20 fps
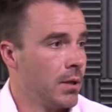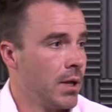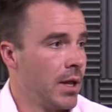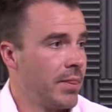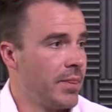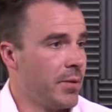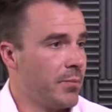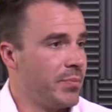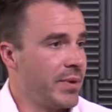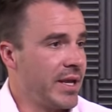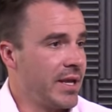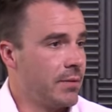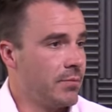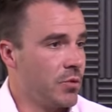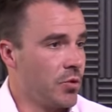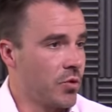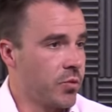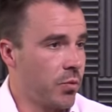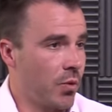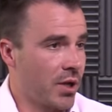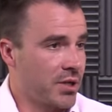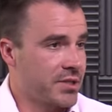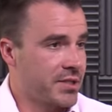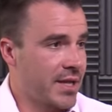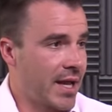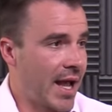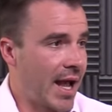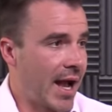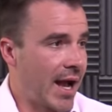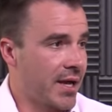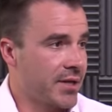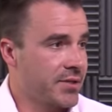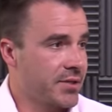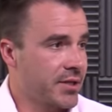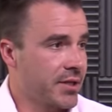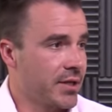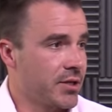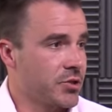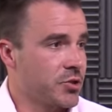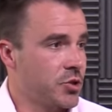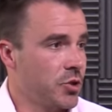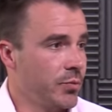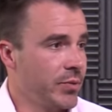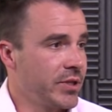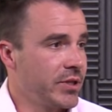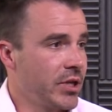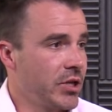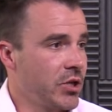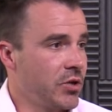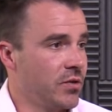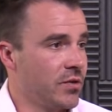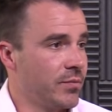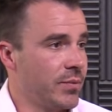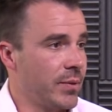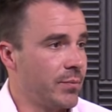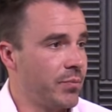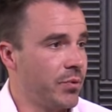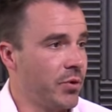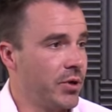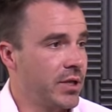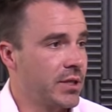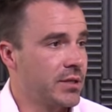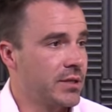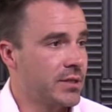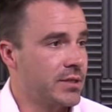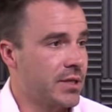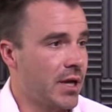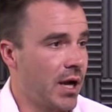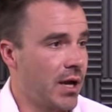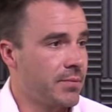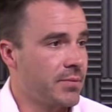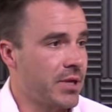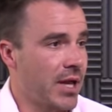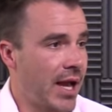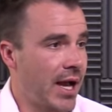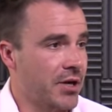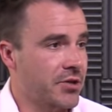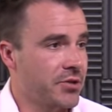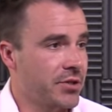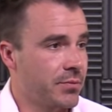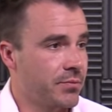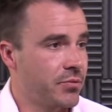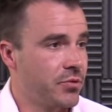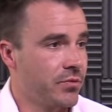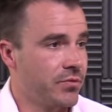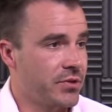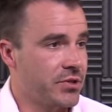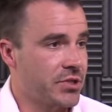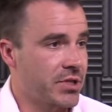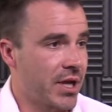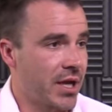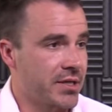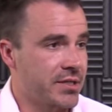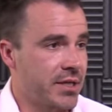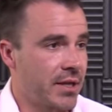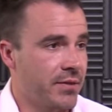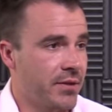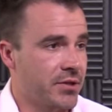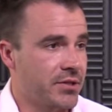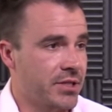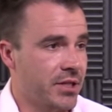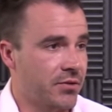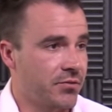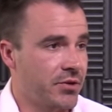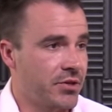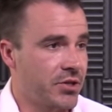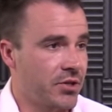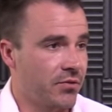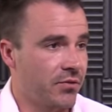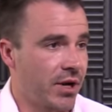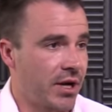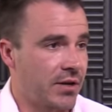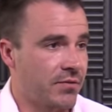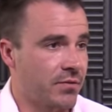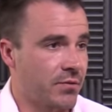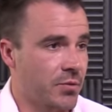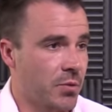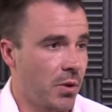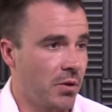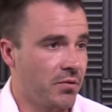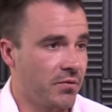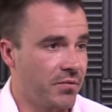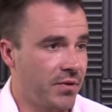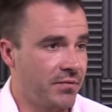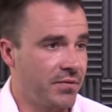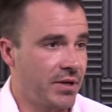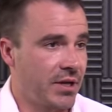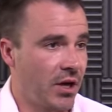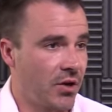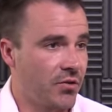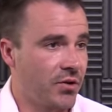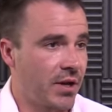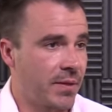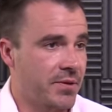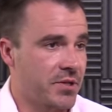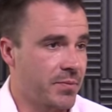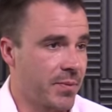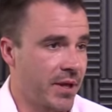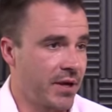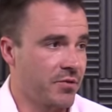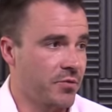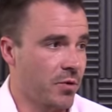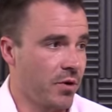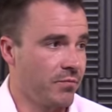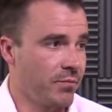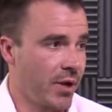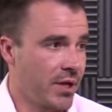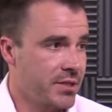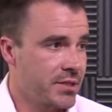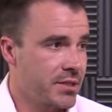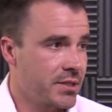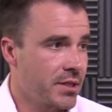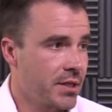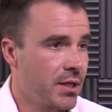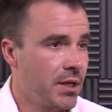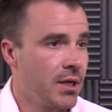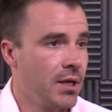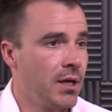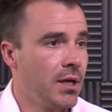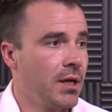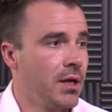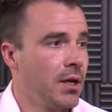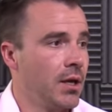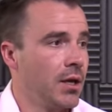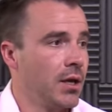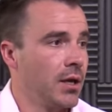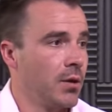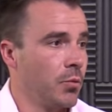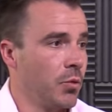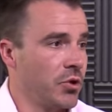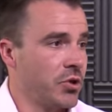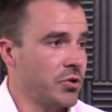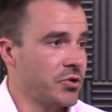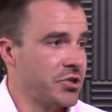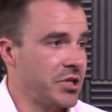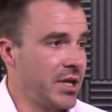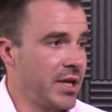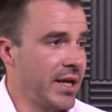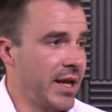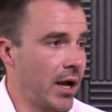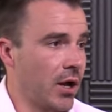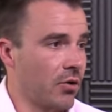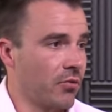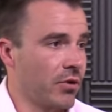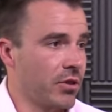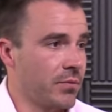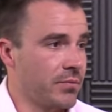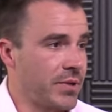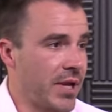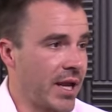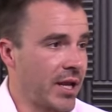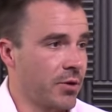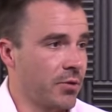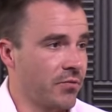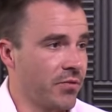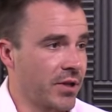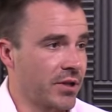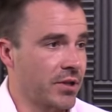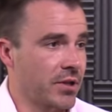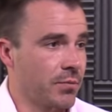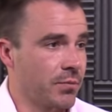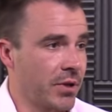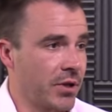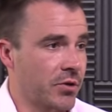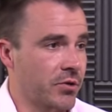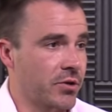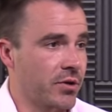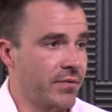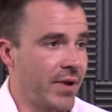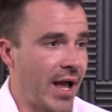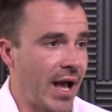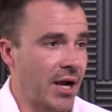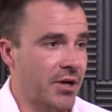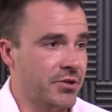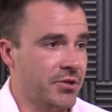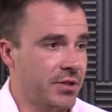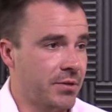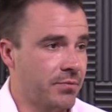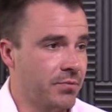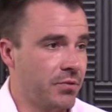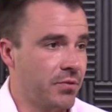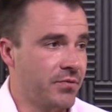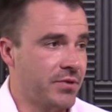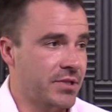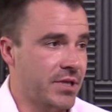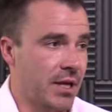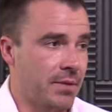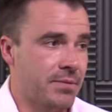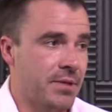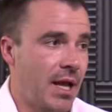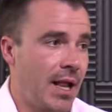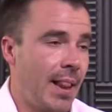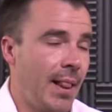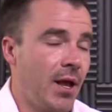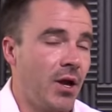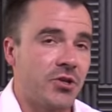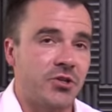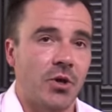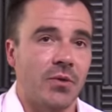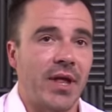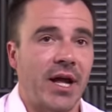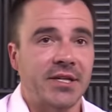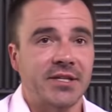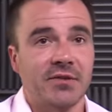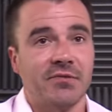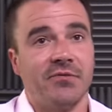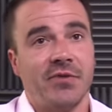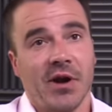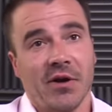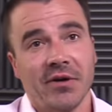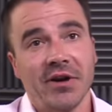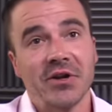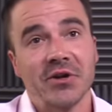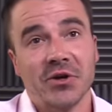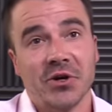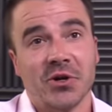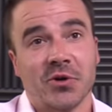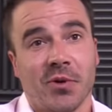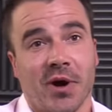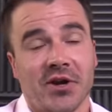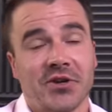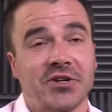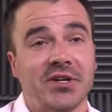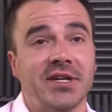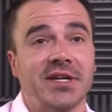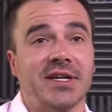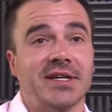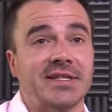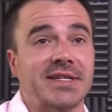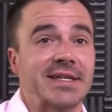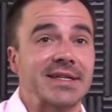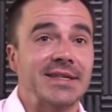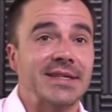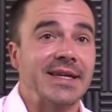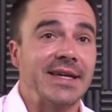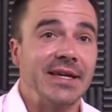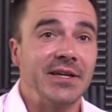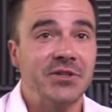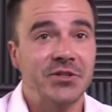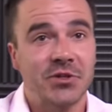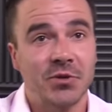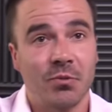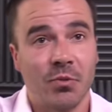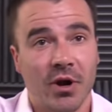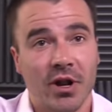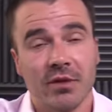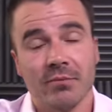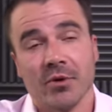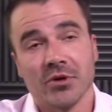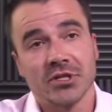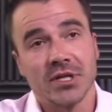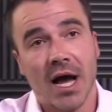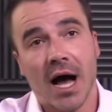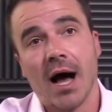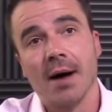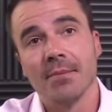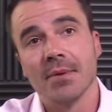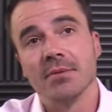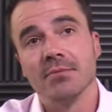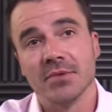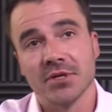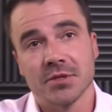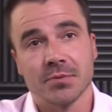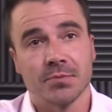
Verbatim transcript: the Behemoth wants to ask, assuming that you have been putting the time to actually improve in chess and thus increase your rating from 12 to 1500 in the span of 12 months, will your cheating algorithm take into effect that the player could have actually improved his games? So that's a very good question because it leads to one of the most common